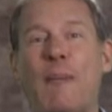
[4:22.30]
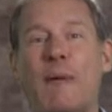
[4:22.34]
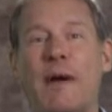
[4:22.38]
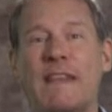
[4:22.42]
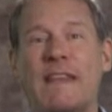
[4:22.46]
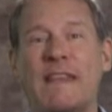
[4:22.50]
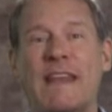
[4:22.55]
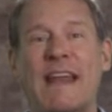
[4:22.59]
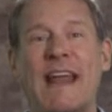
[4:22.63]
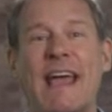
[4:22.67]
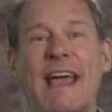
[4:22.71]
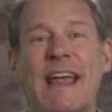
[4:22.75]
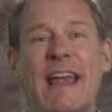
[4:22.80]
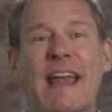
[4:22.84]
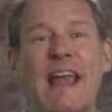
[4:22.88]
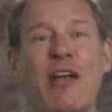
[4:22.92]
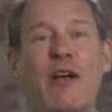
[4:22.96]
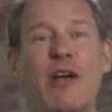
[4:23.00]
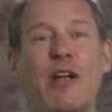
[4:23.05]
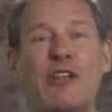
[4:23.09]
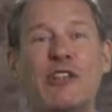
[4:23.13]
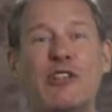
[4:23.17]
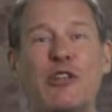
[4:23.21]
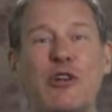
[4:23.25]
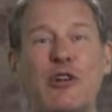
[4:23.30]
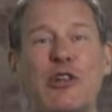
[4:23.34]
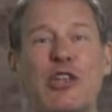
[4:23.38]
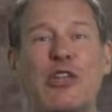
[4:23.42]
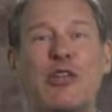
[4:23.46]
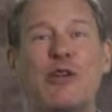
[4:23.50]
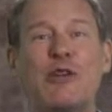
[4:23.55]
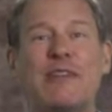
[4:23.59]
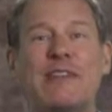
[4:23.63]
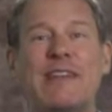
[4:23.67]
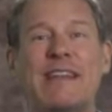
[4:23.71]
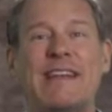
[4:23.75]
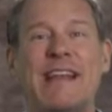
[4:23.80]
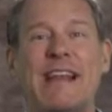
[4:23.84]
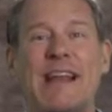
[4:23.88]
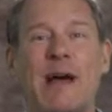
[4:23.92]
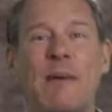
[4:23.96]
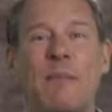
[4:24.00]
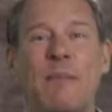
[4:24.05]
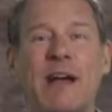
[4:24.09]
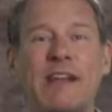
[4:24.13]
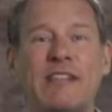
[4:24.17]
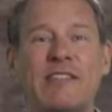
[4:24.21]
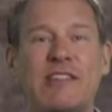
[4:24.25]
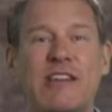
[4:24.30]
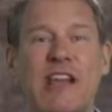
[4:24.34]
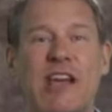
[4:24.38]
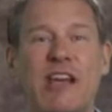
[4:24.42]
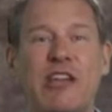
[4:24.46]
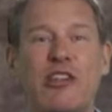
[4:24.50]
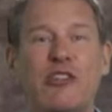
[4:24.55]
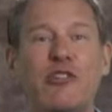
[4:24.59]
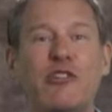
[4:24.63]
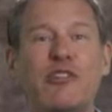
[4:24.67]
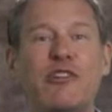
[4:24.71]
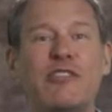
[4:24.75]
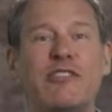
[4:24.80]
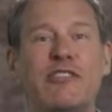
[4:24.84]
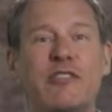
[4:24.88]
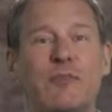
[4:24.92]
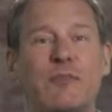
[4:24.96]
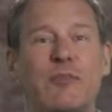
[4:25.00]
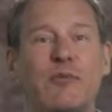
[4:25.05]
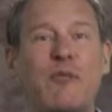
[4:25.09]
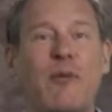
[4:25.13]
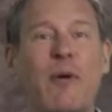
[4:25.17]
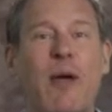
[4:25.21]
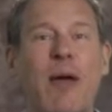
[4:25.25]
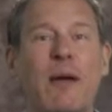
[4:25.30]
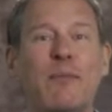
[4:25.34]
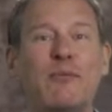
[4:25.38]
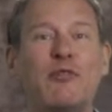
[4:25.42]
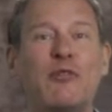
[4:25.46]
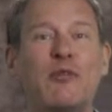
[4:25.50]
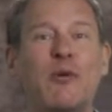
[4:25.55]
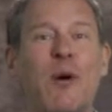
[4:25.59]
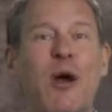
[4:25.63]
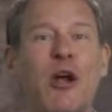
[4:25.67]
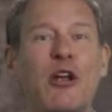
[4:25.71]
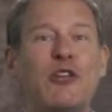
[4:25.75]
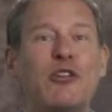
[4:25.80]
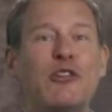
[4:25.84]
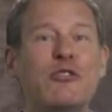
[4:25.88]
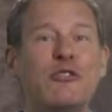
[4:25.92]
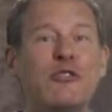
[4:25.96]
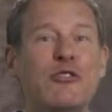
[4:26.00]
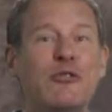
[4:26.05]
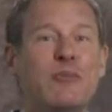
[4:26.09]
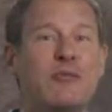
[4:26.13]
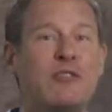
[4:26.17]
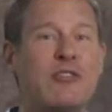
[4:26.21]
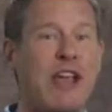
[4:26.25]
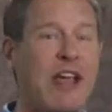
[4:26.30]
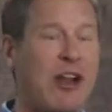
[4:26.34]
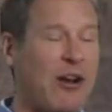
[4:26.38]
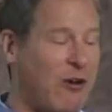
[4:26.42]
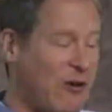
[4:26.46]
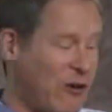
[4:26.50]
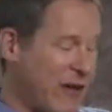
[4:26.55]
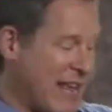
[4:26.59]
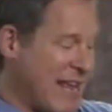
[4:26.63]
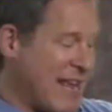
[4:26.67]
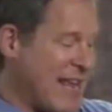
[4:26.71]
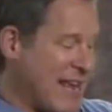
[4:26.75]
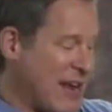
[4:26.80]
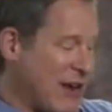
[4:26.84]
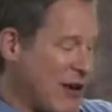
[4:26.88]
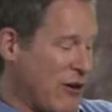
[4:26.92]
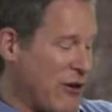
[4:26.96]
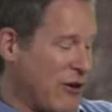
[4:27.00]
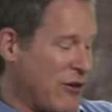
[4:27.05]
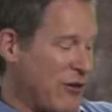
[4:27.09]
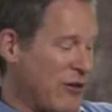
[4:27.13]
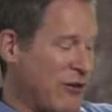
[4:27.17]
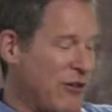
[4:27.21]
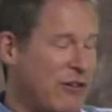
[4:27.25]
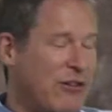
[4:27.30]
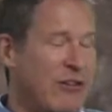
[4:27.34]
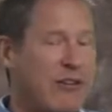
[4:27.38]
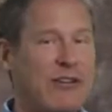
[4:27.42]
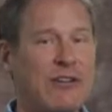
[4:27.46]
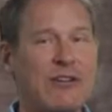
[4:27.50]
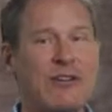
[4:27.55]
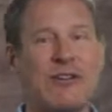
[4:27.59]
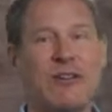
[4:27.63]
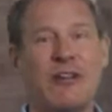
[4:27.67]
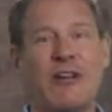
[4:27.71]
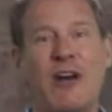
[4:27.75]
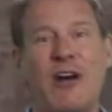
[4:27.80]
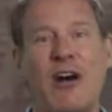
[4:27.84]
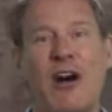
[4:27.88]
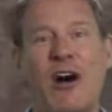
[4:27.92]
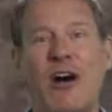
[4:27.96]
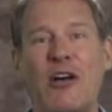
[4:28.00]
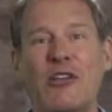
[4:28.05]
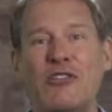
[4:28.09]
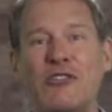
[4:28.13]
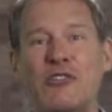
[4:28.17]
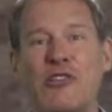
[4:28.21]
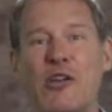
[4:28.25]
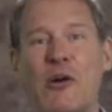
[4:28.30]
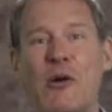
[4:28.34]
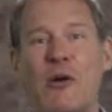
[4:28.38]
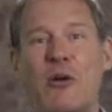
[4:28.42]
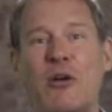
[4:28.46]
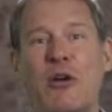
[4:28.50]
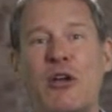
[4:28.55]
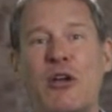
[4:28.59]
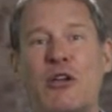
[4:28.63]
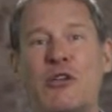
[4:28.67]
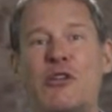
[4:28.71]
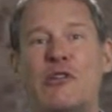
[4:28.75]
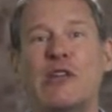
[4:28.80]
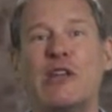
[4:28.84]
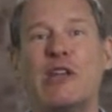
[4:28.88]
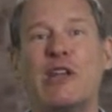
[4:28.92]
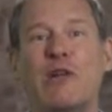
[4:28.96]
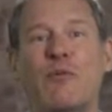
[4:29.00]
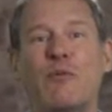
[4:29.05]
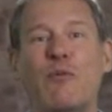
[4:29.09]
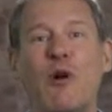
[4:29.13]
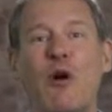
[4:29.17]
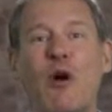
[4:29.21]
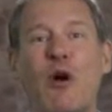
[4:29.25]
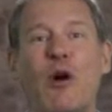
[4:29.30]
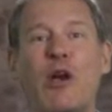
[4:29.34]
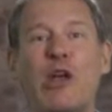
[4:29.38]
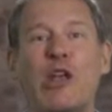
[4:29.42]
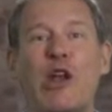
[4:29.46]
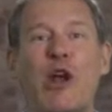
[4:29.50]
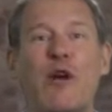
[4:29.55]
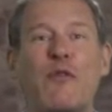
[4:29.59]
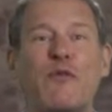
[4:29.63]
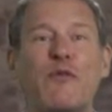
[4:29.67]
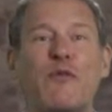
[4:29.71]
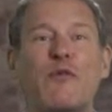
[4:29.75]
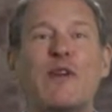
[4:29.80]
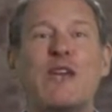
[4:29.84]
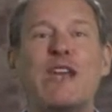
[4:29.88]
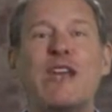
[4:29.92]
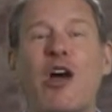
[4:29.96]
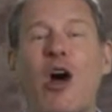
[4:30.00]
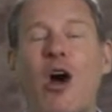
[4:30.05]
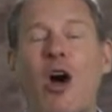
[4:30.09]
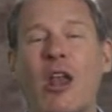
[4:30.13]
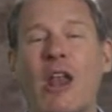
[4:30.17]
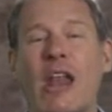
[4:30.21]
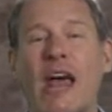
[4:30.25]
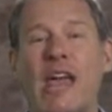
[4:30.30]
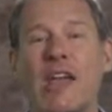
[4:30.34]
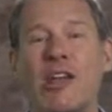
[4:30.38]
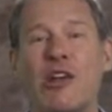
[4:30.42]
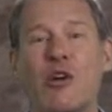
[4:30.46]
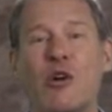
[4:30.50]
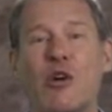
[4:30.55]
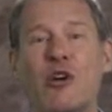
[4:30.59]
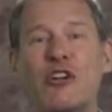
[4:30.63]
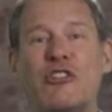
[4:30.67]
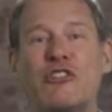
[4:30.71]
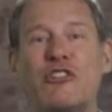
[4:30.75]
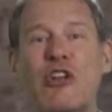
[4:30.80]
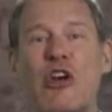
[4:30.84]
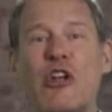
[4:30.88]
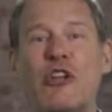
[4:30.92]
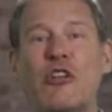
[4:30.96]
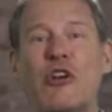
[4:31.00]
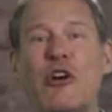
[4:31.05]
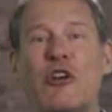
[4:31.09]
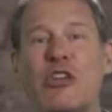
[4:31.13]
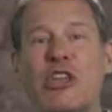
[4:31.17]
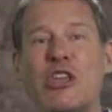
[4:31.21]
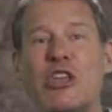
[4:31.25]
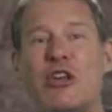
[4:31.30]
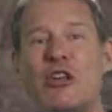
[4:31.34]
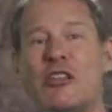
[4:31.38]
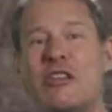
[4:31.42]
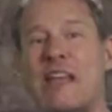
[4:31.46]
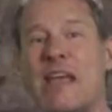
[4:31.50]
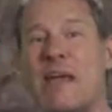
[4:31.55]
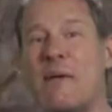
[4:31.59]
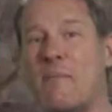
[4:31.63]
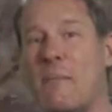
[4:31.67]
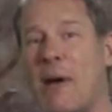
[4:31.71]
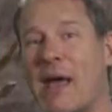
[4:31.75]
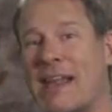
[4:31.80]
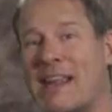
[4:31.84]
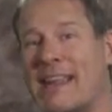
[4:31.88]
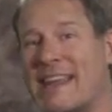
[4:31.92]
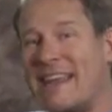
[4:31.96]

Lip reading: about the knight-errant Don Quixote de la Mancha, you can subscribe to our YouTube channel here. Also, you can enroll in our free online course on Don Quixote by